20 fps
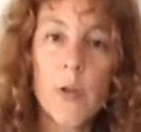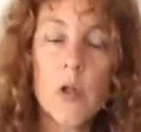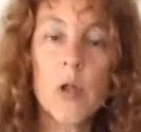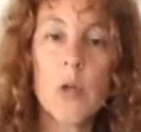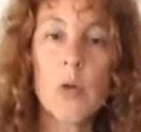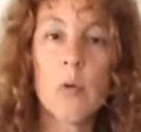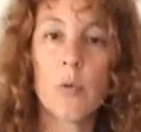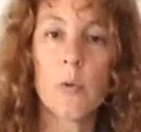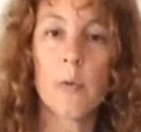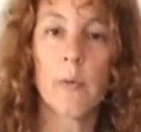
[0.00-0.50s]
the
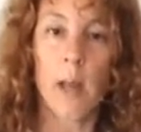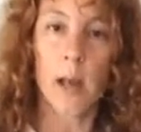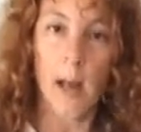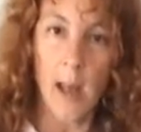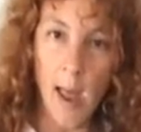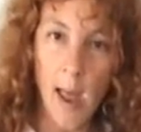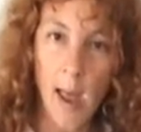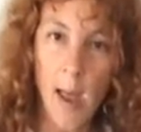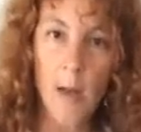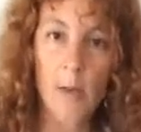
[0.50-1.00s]
children that
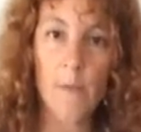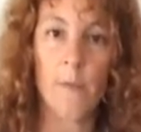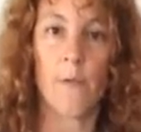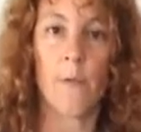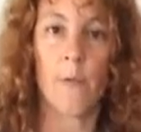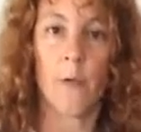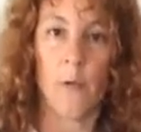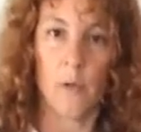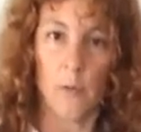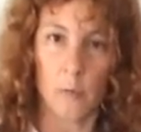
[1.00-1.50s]

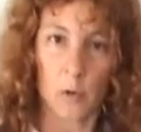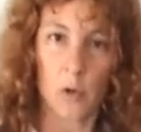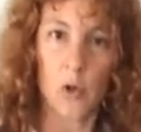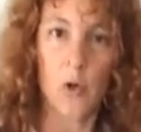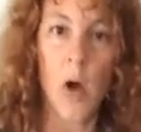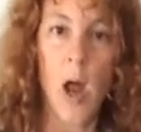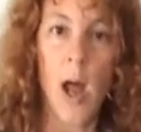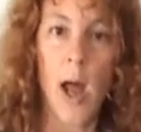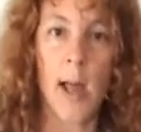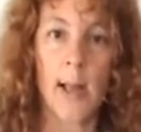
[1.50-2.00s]
have
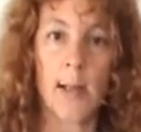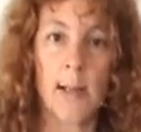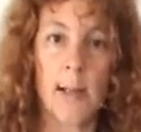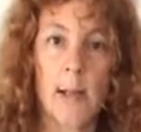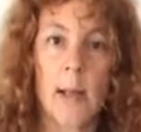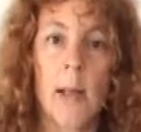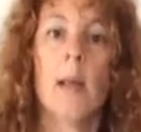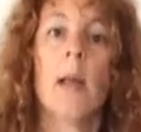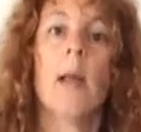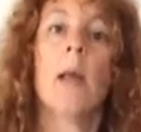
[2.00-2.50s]
tried.
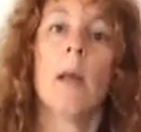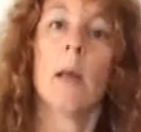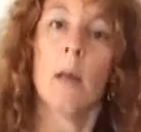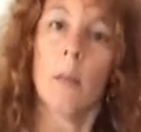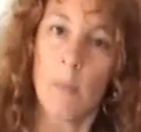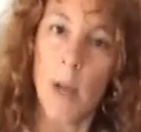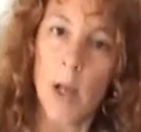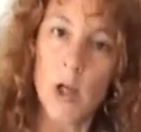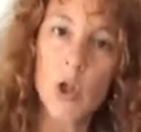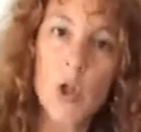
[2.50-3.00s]
Make